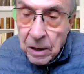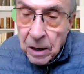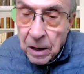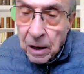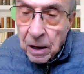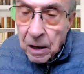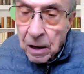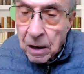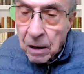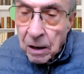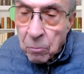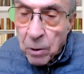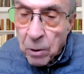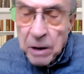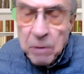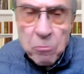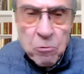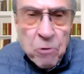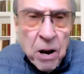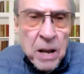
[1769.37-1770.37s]
Uh,
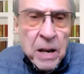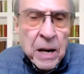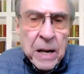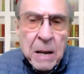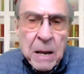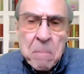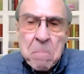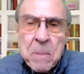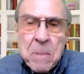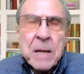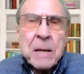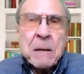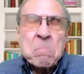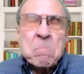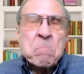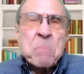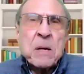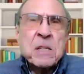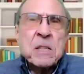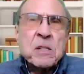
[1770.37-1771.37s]
we really
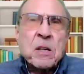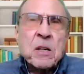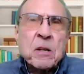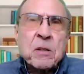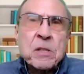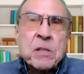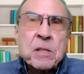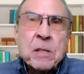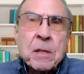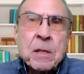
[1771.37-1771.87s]
mean business.